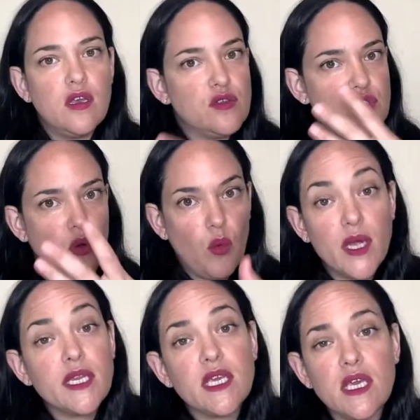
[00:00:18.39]
So
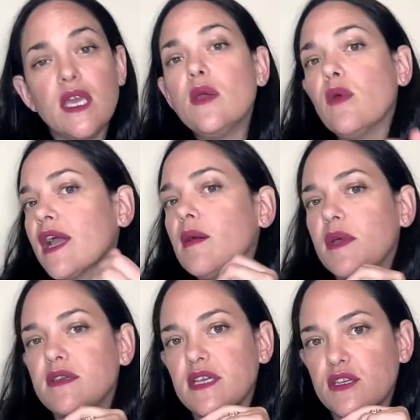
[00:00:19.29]
one key
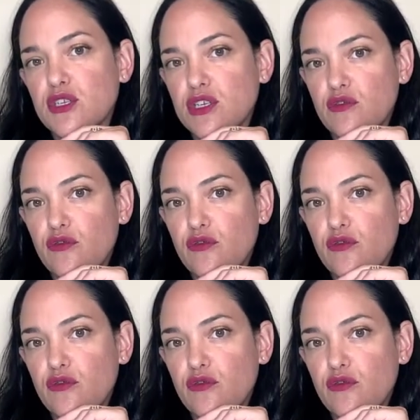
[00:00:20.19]
recommendation